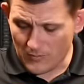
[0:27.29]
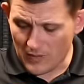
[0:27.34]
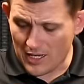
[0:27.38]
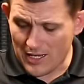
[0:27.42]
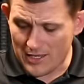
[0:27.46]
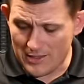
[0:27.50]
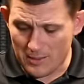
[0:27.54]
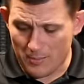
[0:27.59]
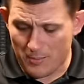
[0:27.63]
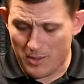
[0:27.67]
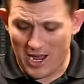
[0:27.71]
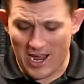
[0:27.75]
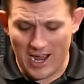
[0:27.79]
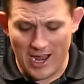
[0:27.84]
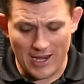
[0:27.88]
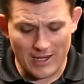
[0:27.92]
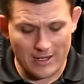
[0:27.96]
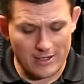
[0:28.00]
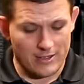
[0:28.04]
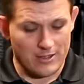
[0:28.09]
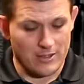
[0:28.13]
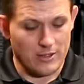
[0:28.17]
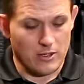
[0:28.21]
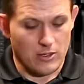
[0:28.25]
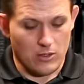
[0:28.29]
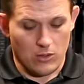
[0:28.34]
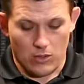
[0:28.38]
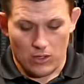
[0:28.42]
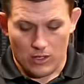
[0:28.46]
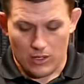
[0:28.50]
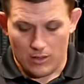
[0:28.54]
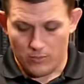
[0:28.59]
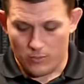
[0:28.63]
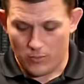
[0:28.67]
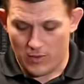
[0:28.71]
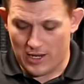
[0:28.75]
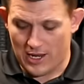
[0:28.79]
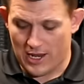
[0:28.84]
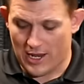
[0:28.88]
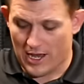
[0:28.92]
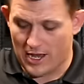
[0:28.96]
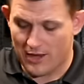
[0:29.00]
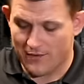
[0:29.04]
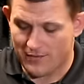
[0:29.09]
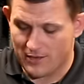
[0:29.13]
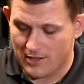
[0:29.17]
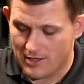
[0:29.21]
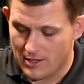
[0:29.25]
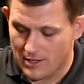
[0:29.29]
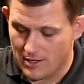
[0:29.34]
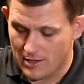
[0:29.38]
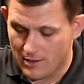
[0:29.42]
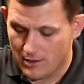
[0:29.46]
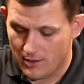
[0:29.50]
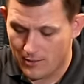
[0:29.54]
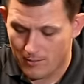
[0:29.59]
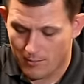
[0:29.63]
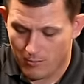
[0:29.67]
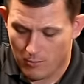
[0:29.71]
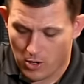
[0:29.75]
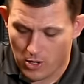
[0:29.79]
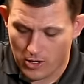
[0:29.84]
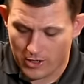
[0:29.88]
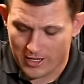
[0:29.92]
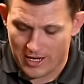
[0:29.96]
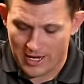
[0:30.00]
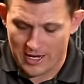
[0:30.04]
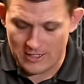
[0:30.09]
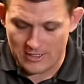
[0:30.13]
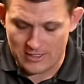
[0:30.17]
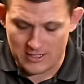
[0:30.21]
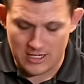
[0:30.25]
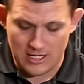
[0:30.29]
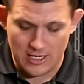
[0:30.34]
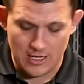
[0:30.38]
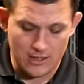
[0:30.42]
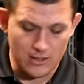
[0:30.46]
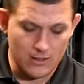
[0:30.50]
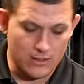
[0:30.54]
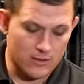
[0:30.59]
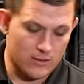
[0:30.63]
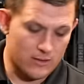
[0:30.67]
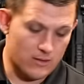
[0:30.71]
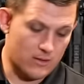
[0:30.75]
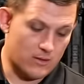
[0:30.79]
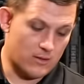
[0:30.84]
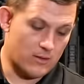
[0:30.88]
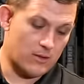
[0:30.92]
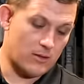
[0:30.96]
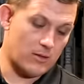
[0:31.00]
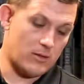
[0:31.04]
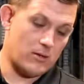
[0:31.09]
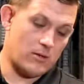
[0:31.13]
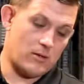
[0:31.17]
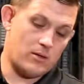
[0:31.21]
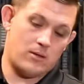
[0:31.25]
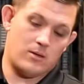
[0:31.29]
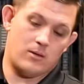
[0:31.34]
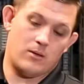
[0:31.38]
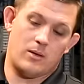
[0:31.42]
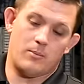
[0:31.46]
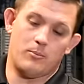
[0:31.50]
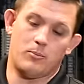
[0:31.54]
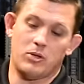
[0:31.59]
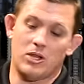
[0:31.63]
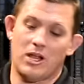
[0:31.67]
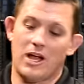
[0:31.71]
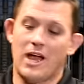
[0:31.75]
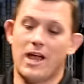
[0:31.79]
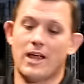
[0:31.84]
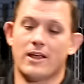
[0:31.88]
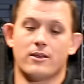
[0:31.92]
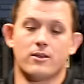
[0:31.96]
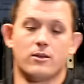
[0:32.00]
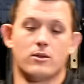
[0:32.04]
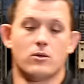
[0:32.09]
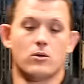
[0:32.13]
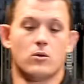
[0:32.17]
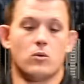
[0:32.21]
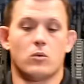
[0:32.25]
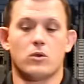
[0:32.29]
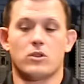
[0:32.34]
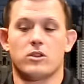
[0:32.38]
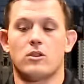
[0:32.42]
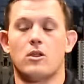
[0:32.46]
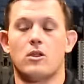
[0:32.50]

In the back, we have the Mark 18 black with